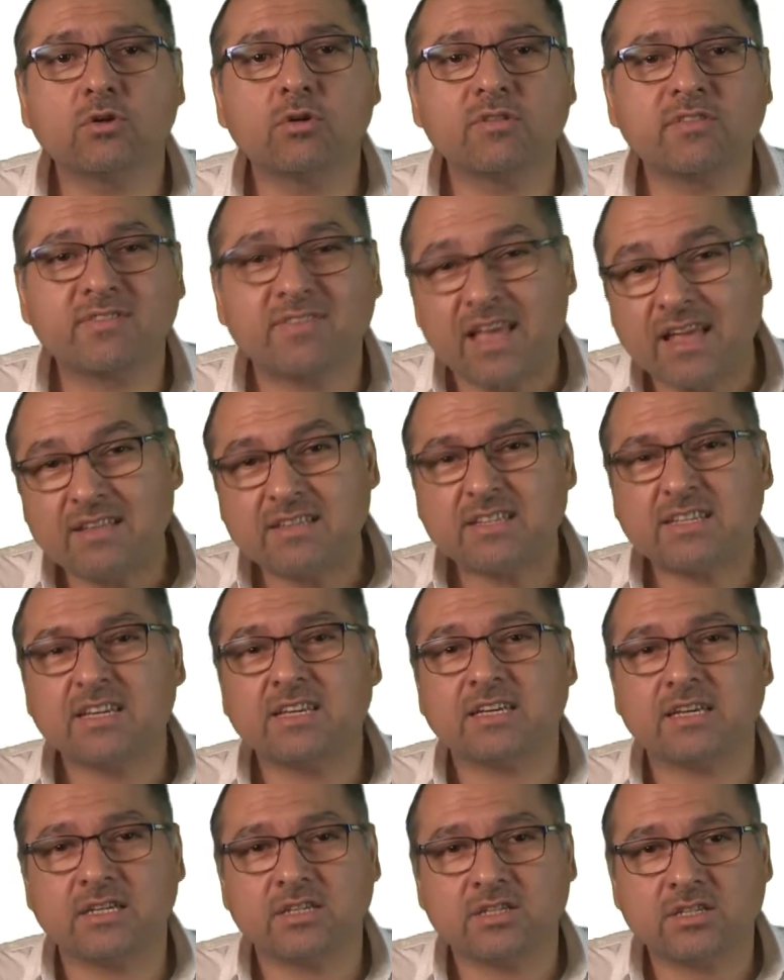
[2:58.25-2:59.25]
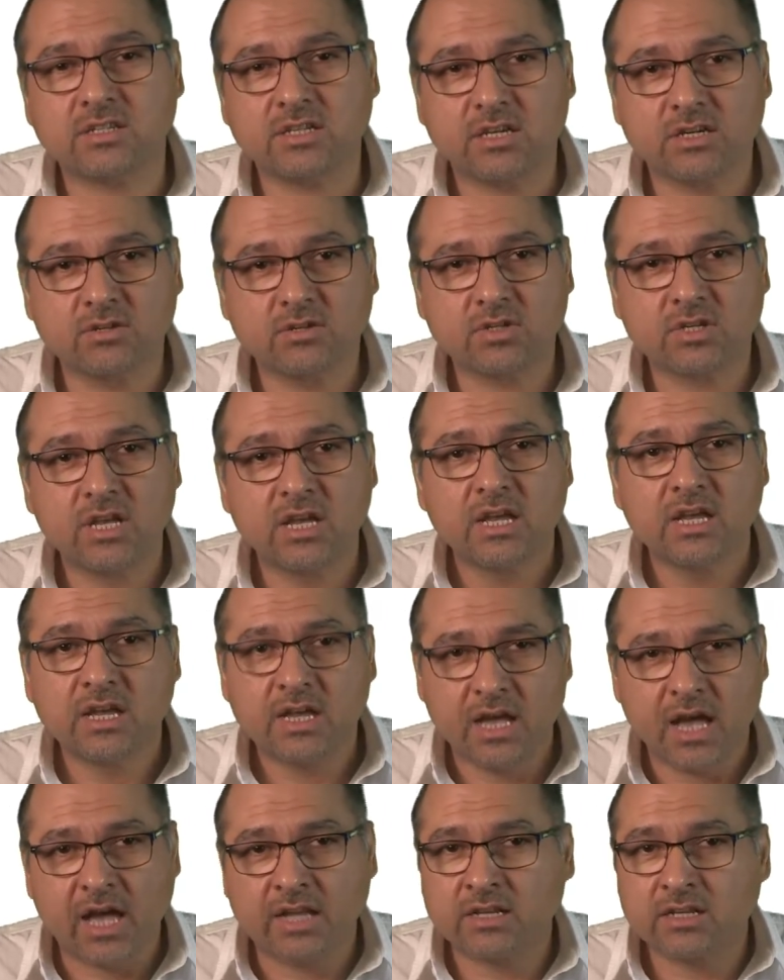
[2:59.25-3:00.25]
authentic issues
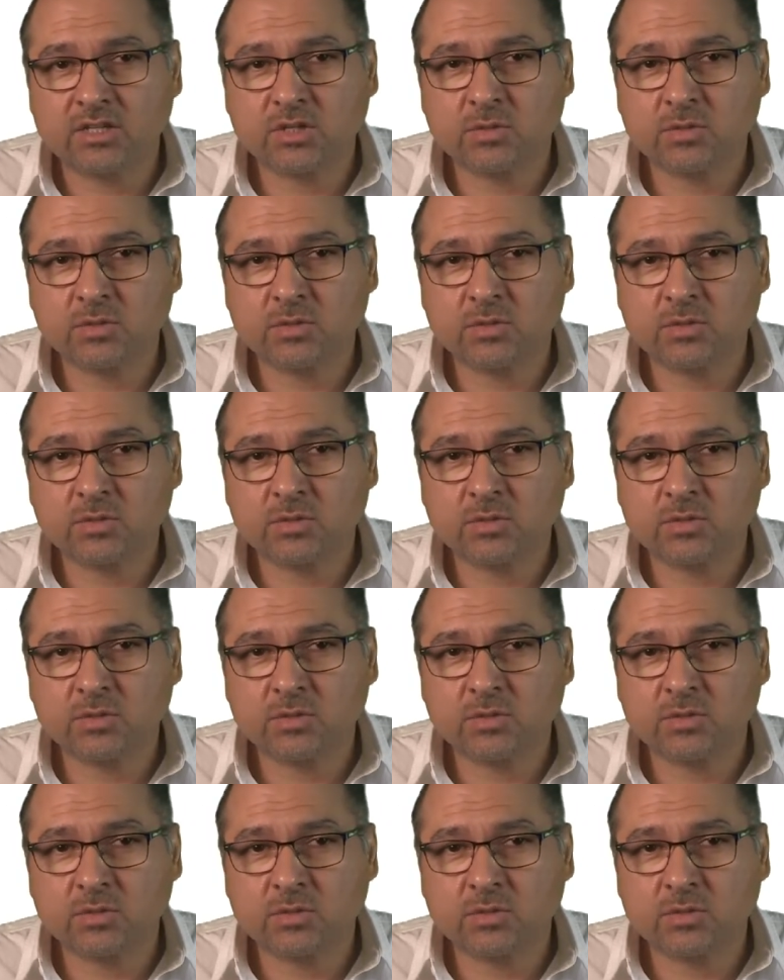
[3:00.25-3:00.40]
and